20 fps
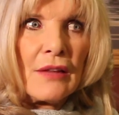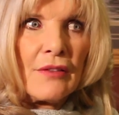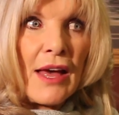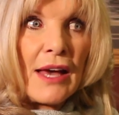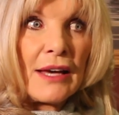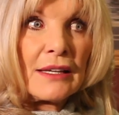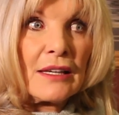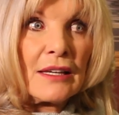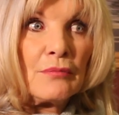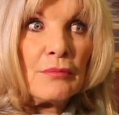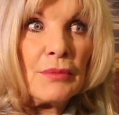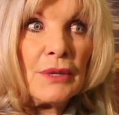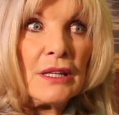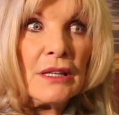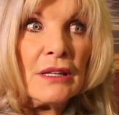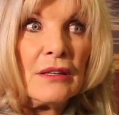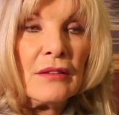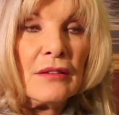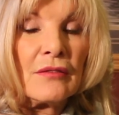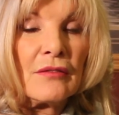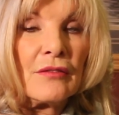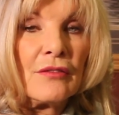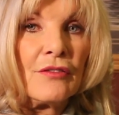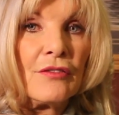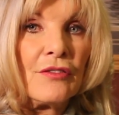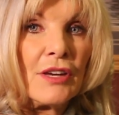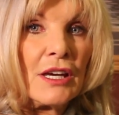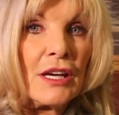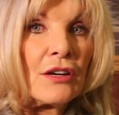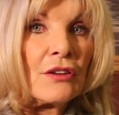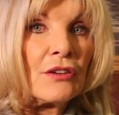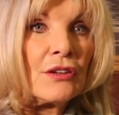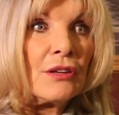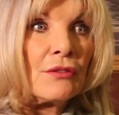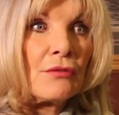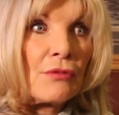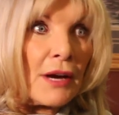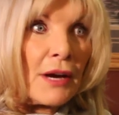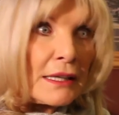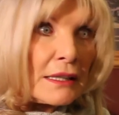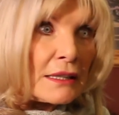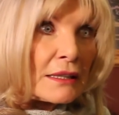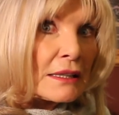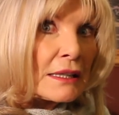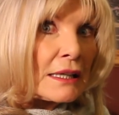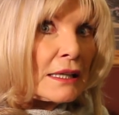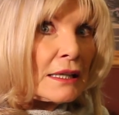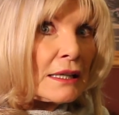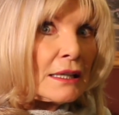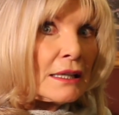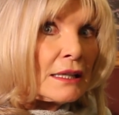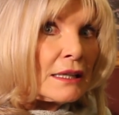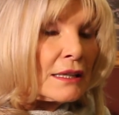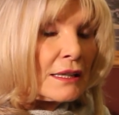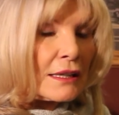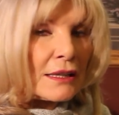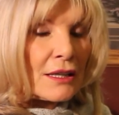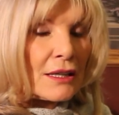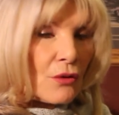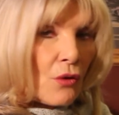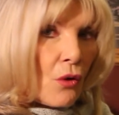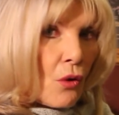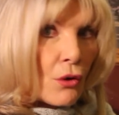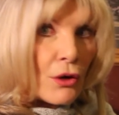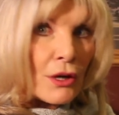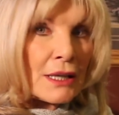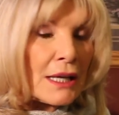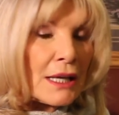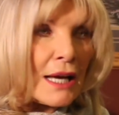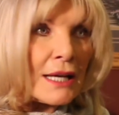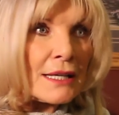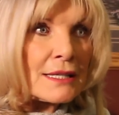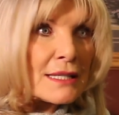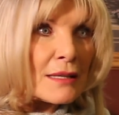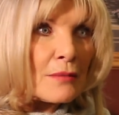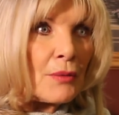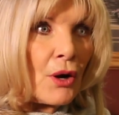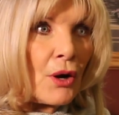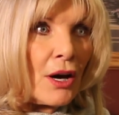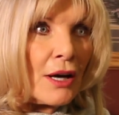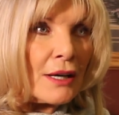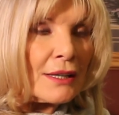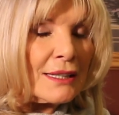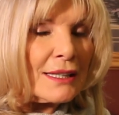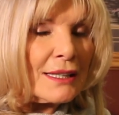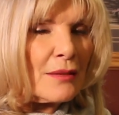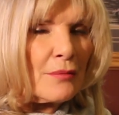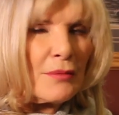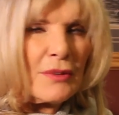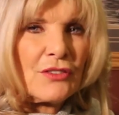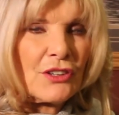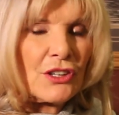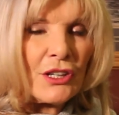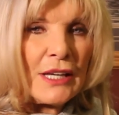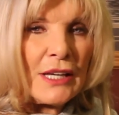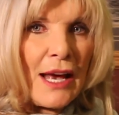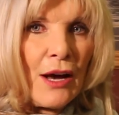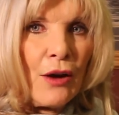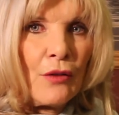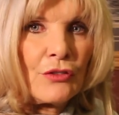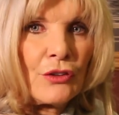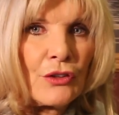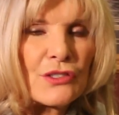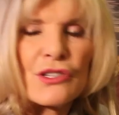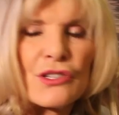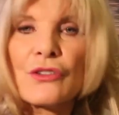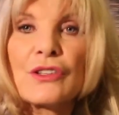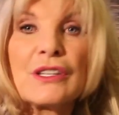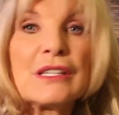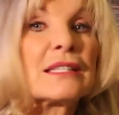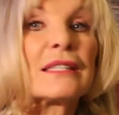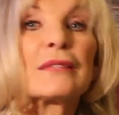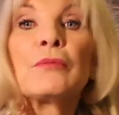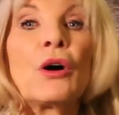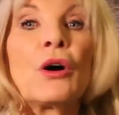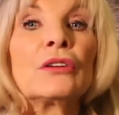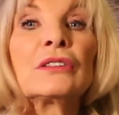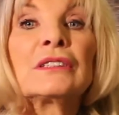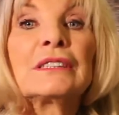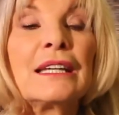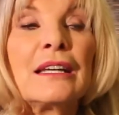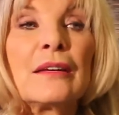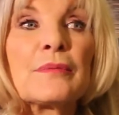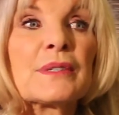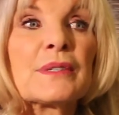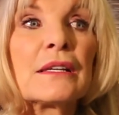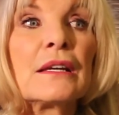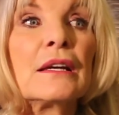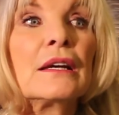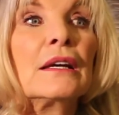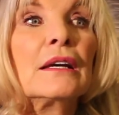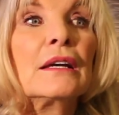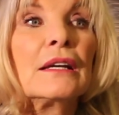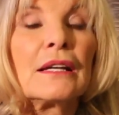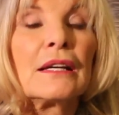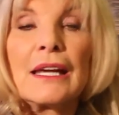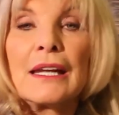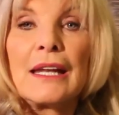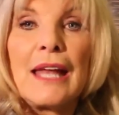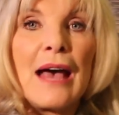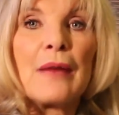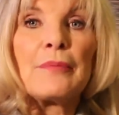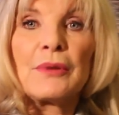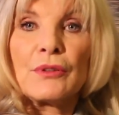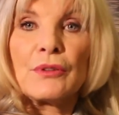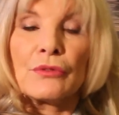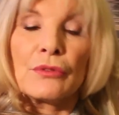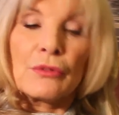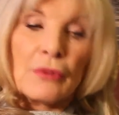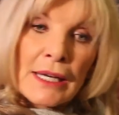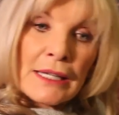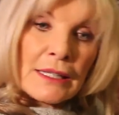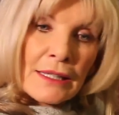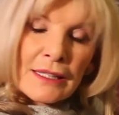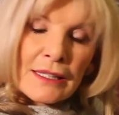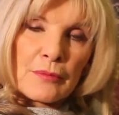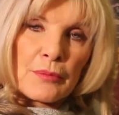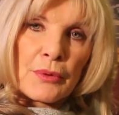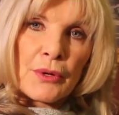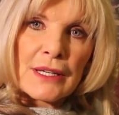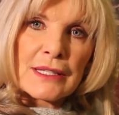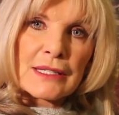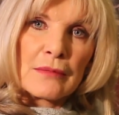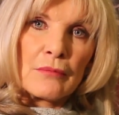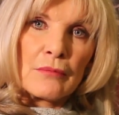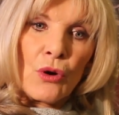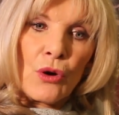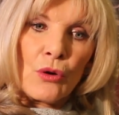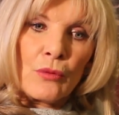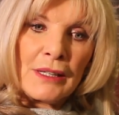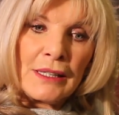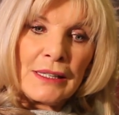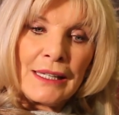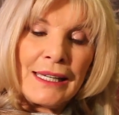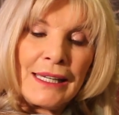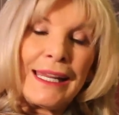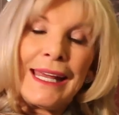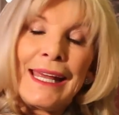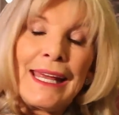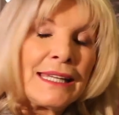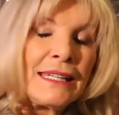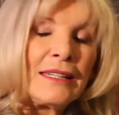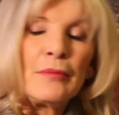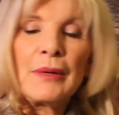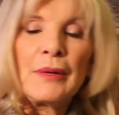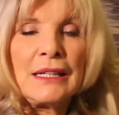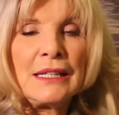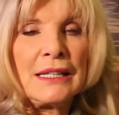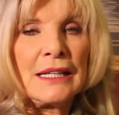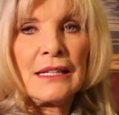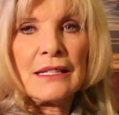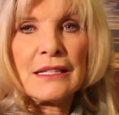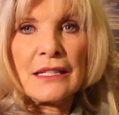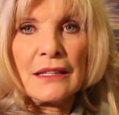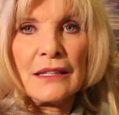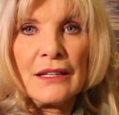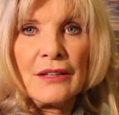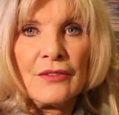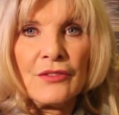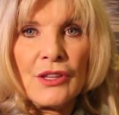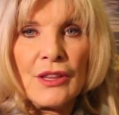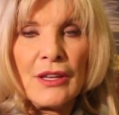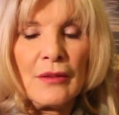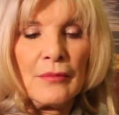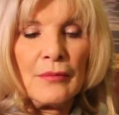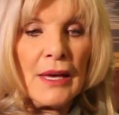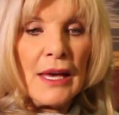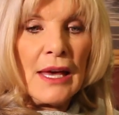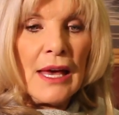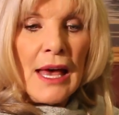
That can be very regulating. It can organize the body, can be very helpful. So these small tips can happen right in the present moment, and anybody can deliver them.